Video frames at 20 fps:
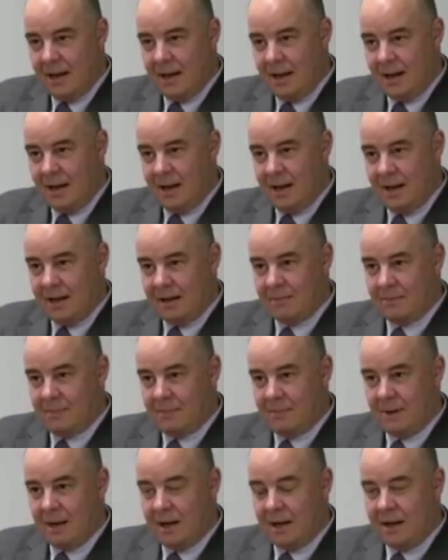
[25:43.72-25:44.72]

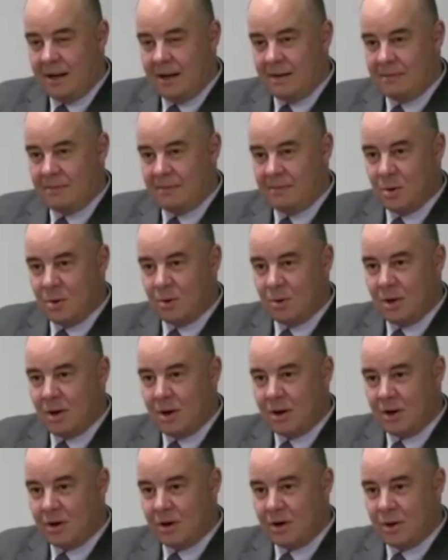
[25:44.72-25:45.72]
I am no
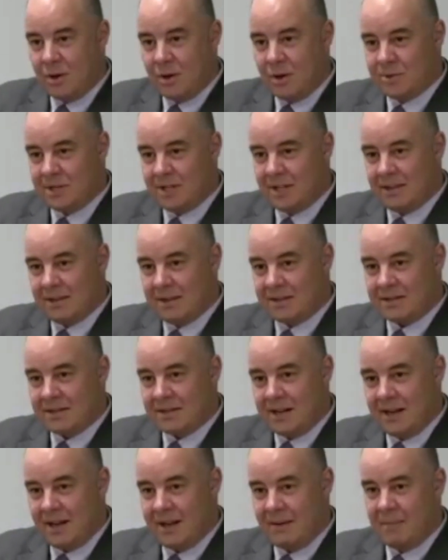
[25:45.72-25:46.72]
longer using this
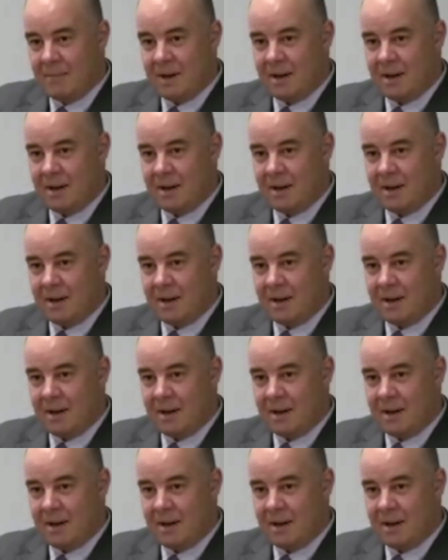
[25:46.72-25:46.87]
name.